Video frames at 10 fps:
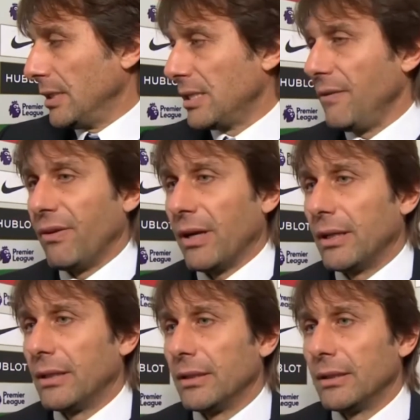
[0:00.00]

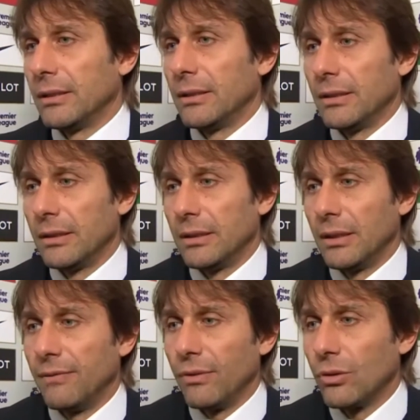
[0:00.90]
different
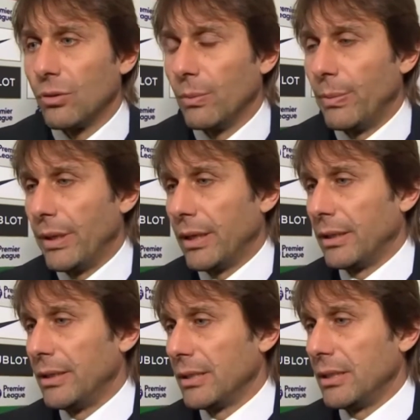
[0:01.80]
if you
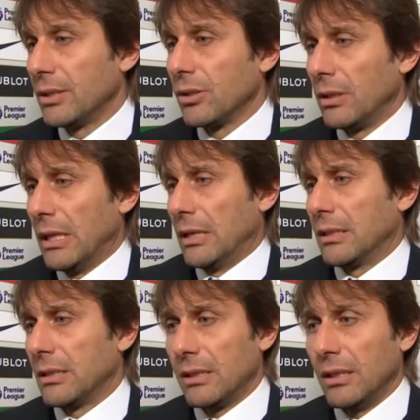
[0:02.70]
compare this season
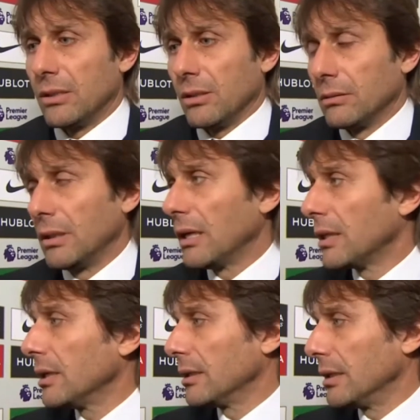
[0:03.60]
last season. I
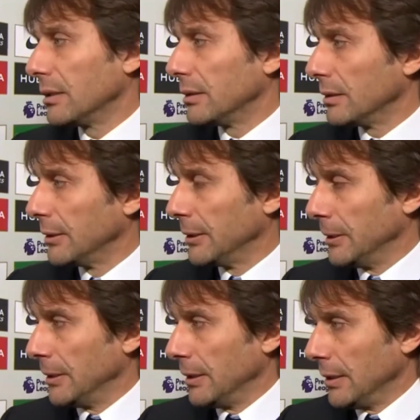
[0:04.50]
think that
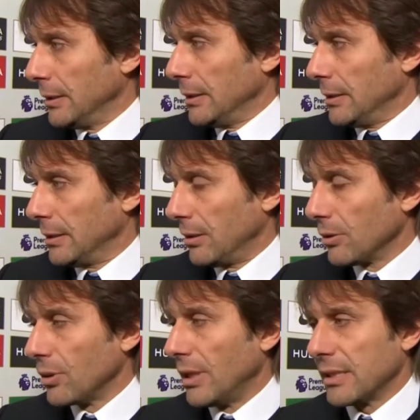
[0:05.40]

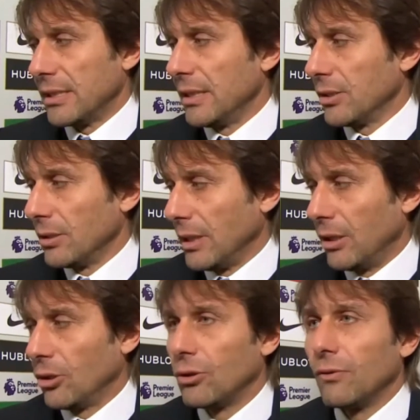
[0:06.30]
also in last season a
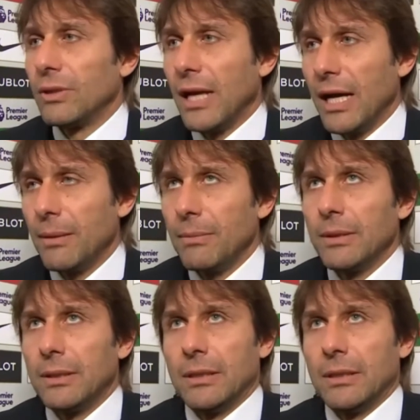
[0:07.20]
lot of time